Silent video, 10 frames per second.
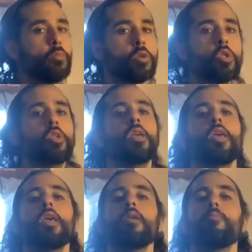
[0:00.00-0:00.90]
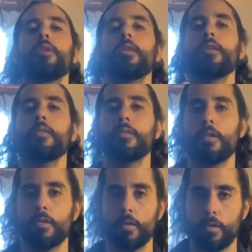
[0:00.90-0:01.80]
and just keep it
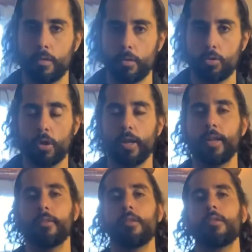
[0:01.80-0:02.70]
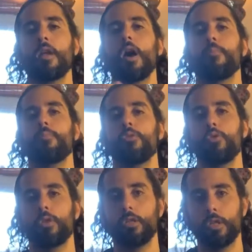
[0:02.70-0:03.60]
consistent. Try not to stop as you
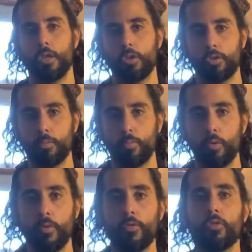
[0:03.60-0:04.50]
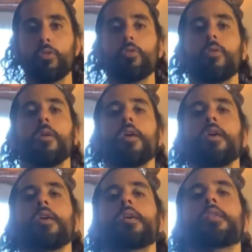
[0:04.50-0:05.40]
continue to move through
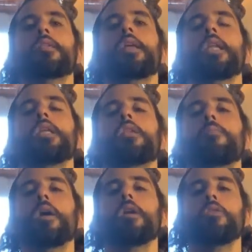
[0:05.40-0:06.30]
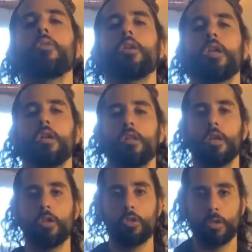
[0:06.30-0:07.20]
extended spines on
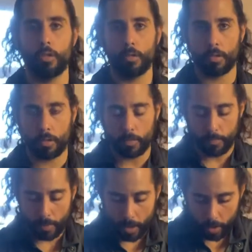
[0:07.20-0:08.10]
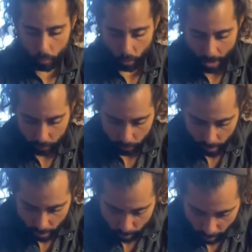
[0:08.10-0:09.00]
inhalations and rounded spine